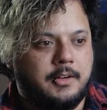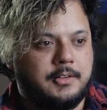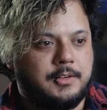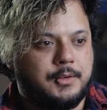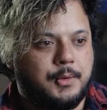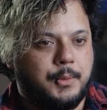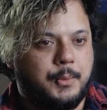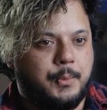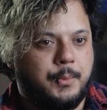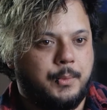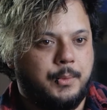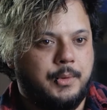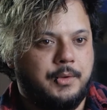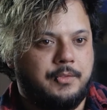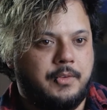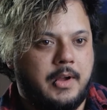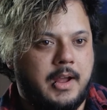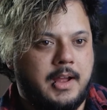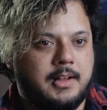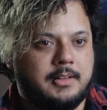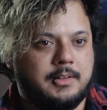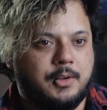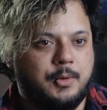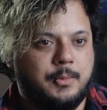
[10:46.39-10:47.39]
So if I
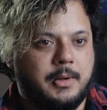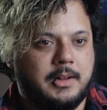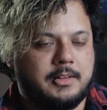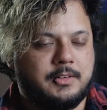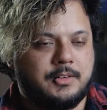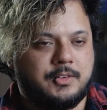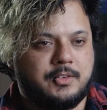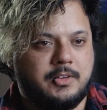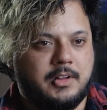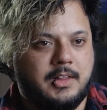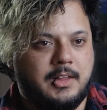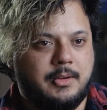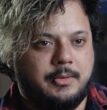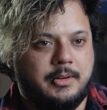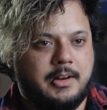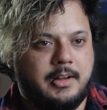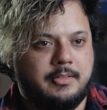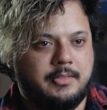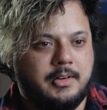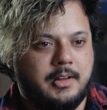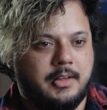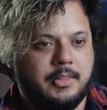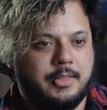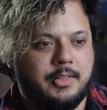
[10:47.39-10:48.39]
had to go back to Australia, I would
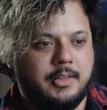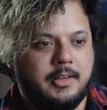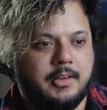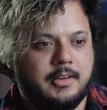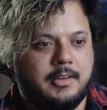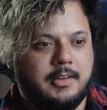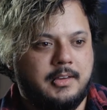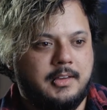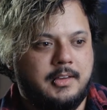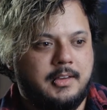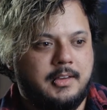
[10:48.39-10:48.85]
have nothing.